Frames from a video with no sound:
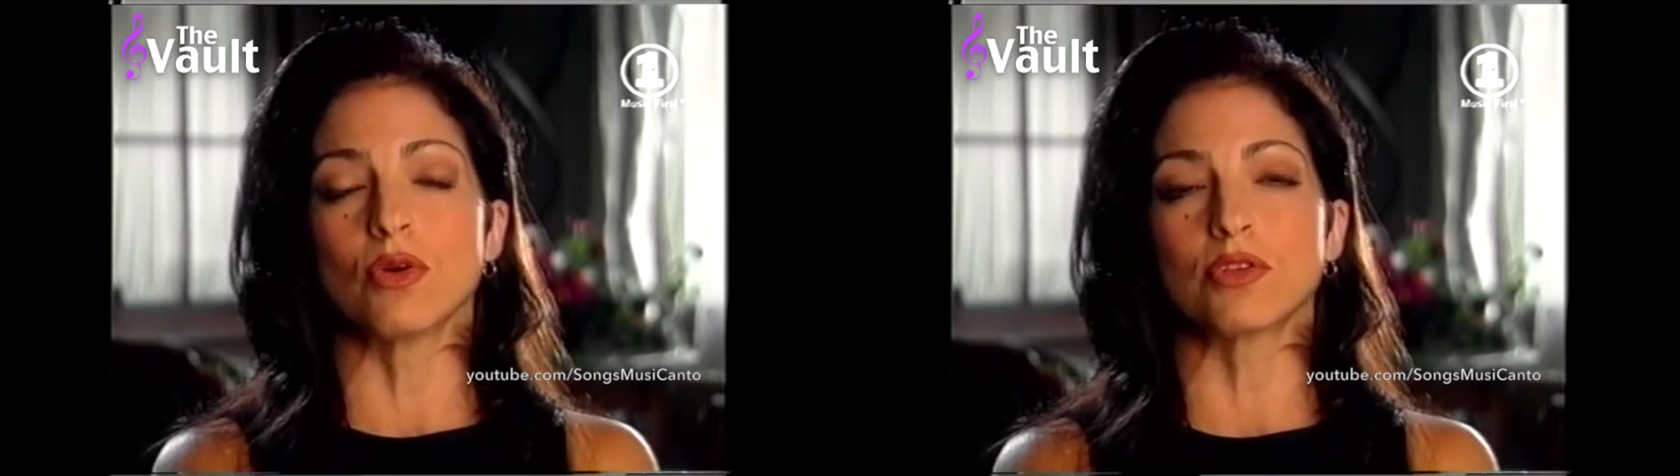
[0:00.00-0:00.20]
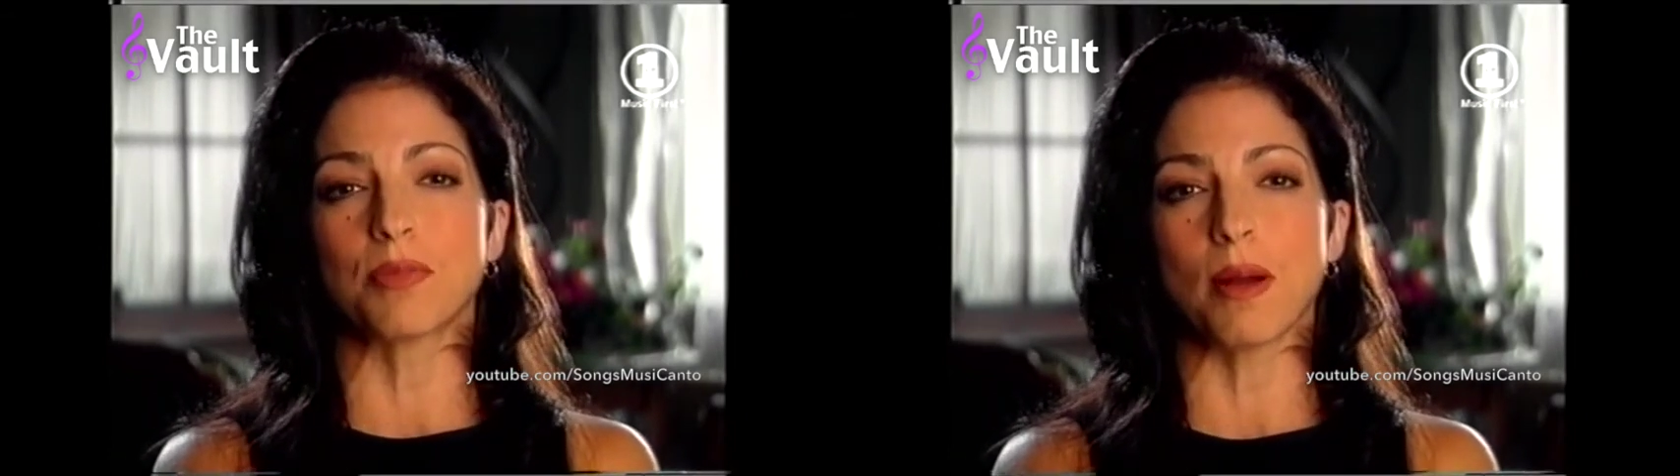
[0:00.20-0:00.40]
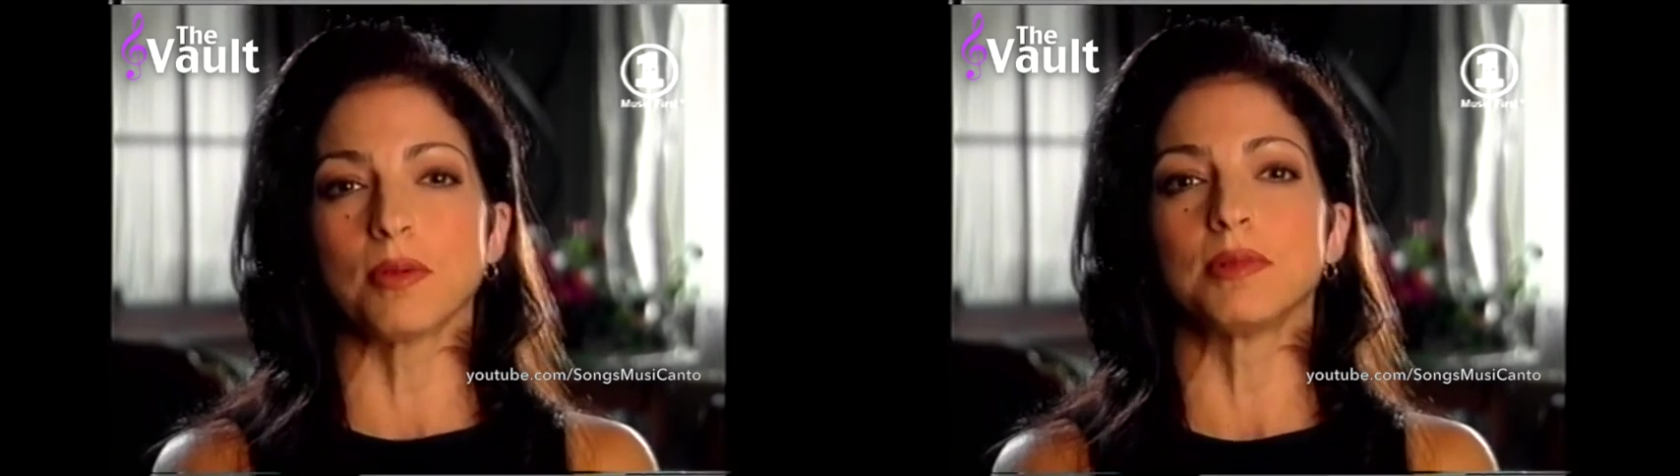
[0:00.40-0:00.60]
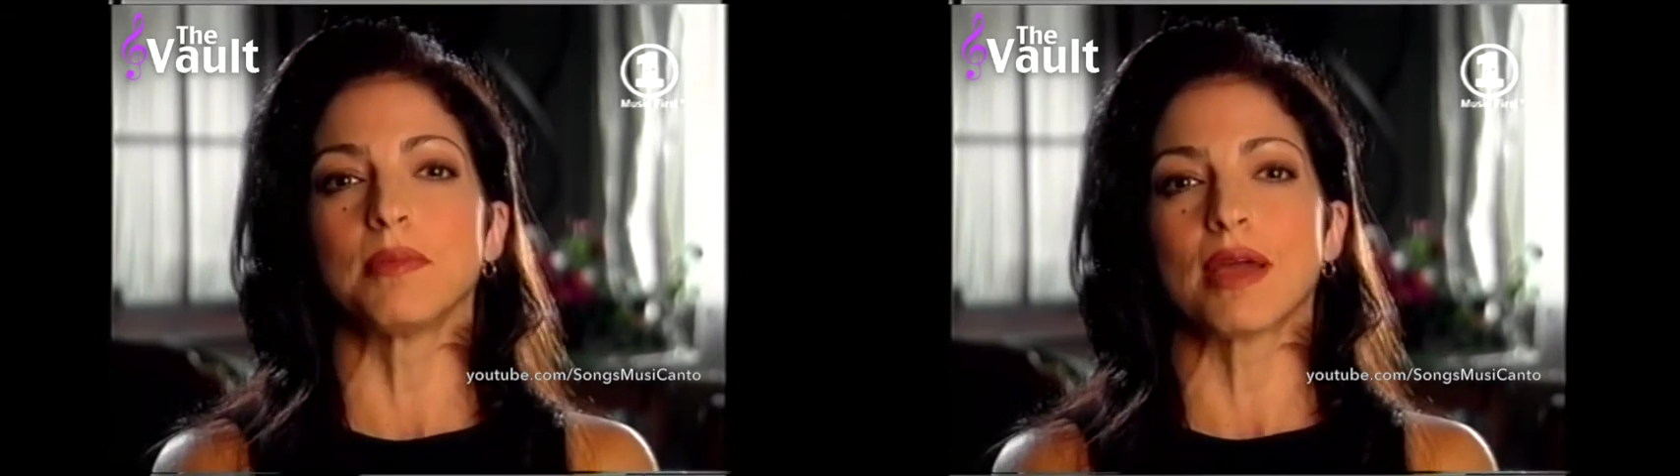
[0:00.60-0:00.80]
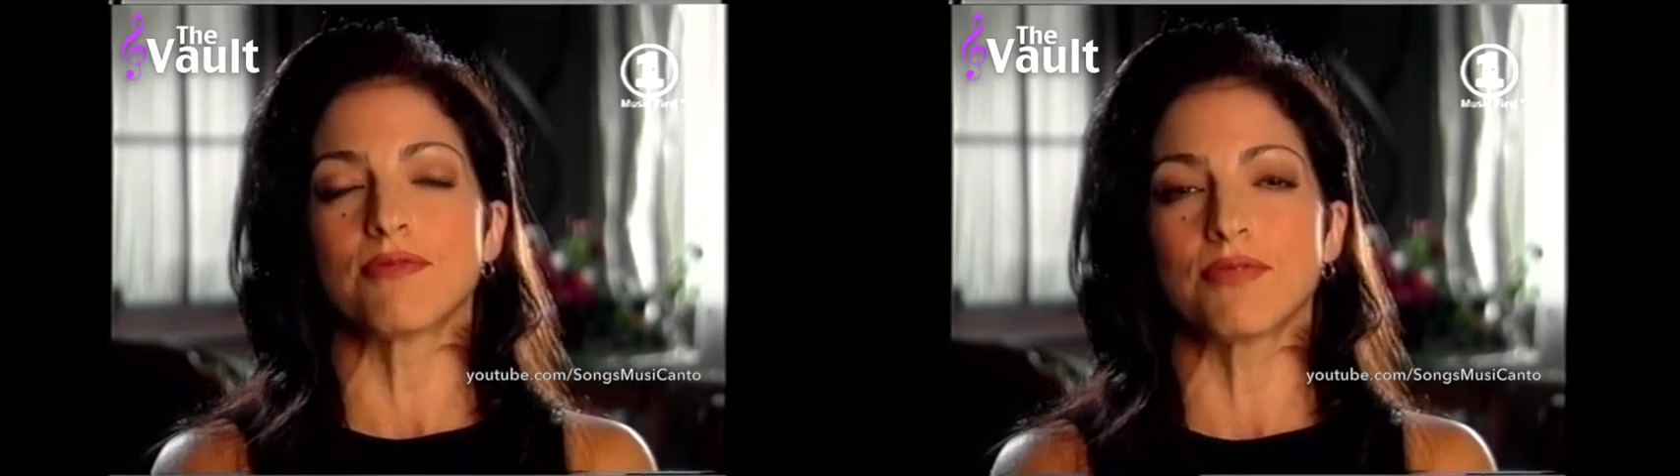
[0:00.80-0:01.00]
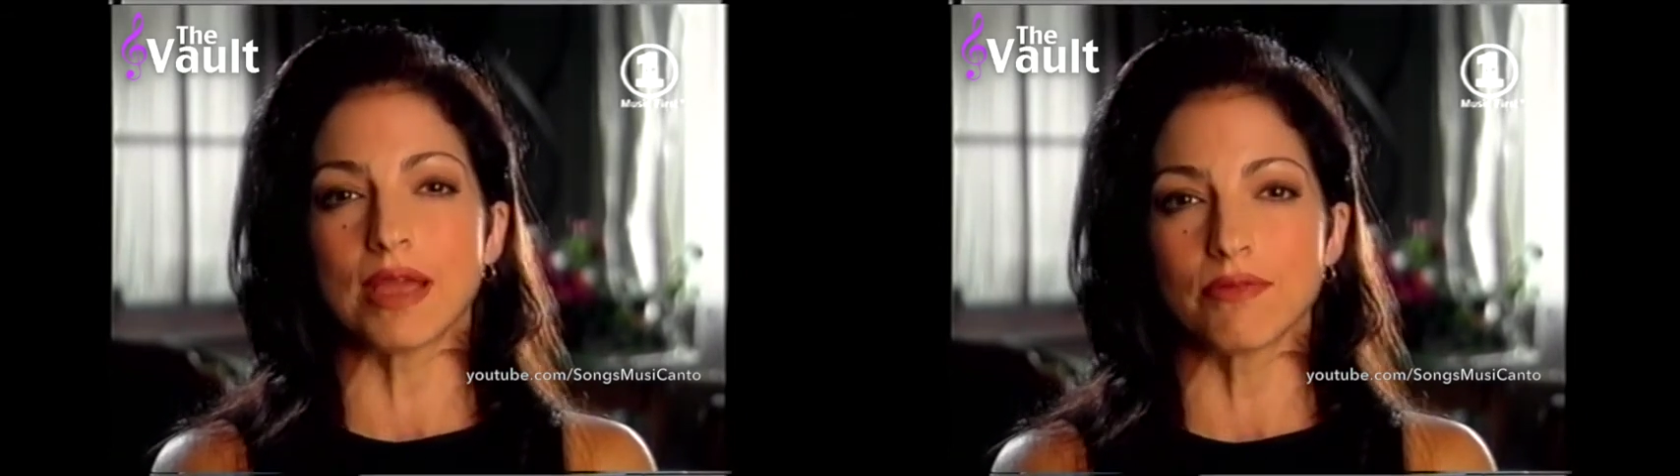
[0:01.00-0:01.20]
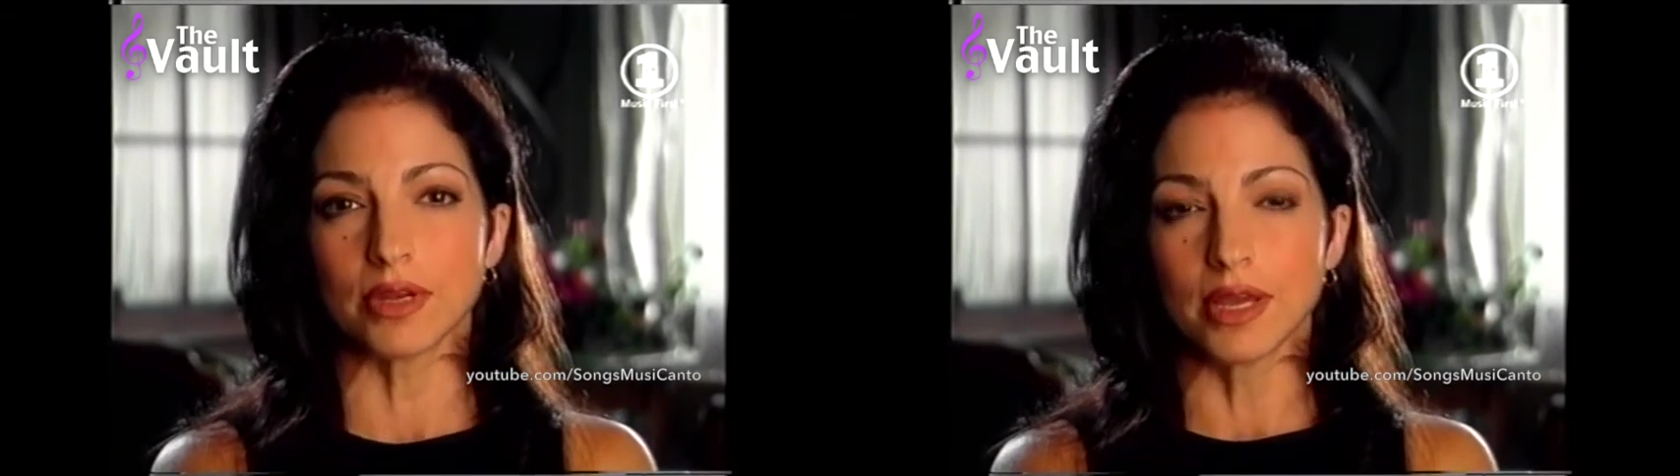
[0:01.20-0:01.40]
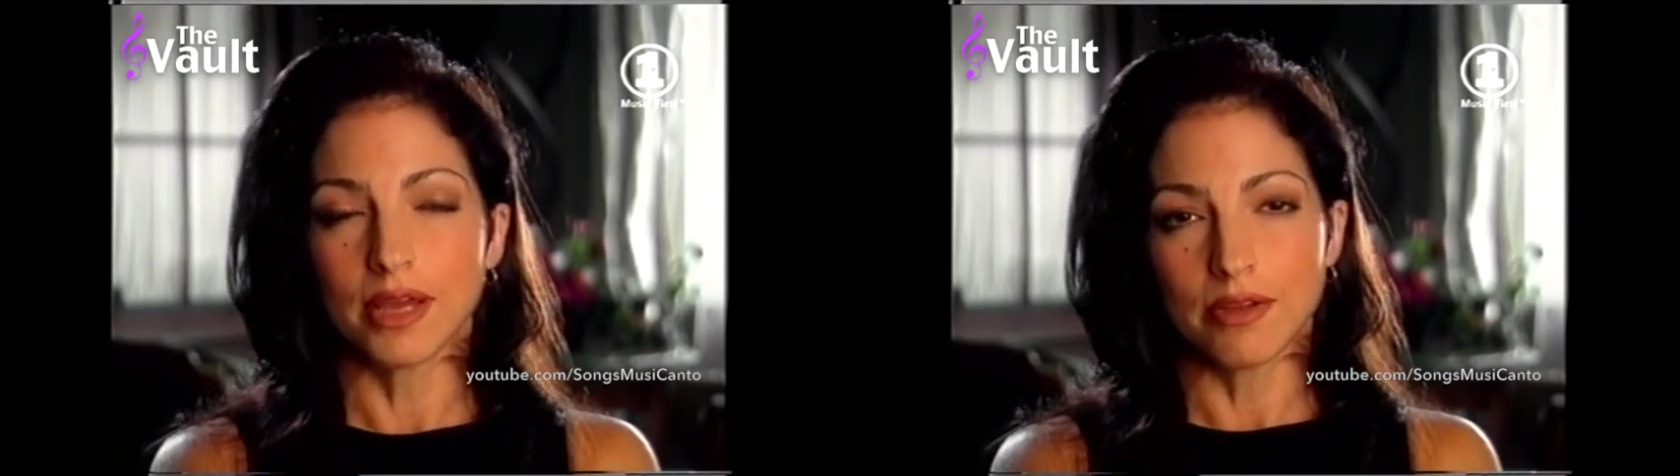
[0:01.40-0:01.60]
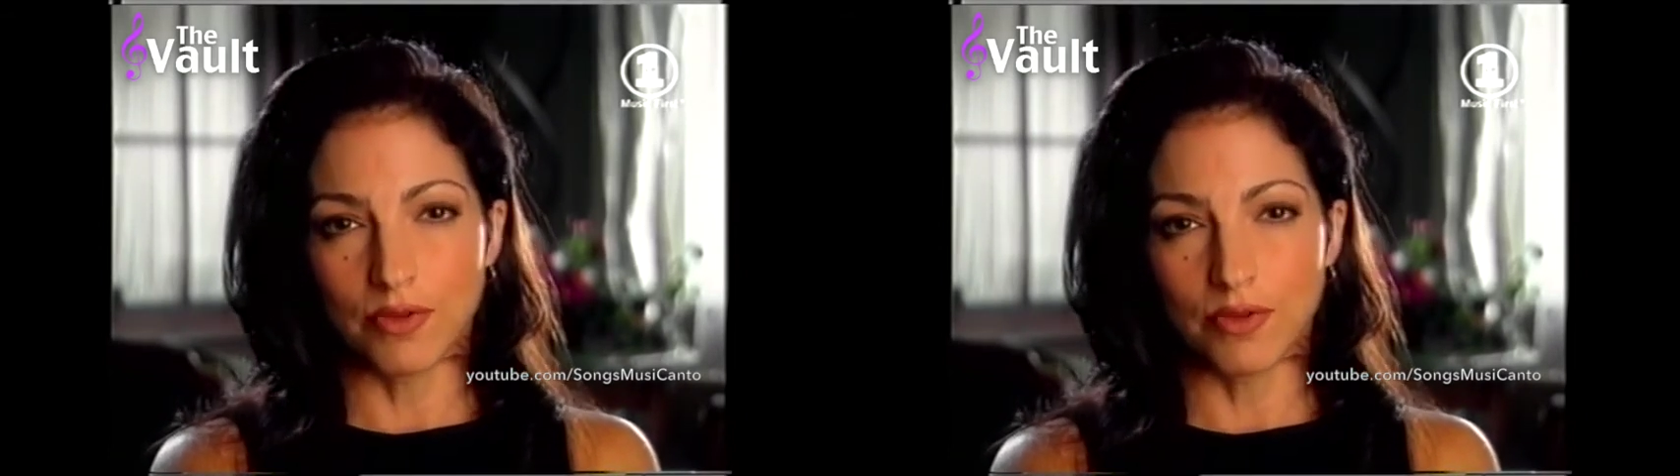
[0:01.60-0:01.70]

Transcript: who is probably my favorite